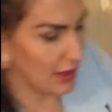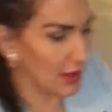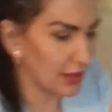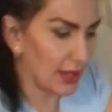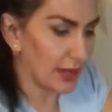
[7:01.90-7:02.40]

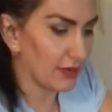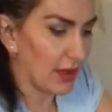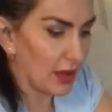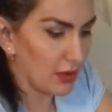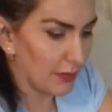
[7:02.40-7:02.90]
I'm getting
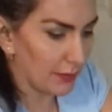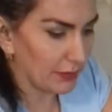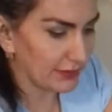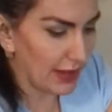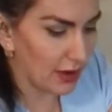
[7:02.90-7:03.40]
the air
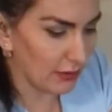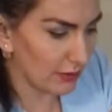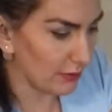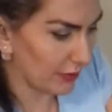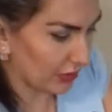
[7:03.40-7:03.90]
bubbles out
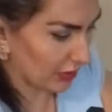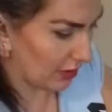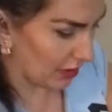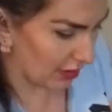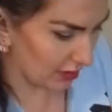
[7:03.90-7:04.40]
with the
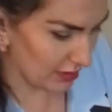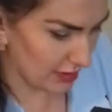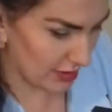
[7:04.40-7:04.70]
card.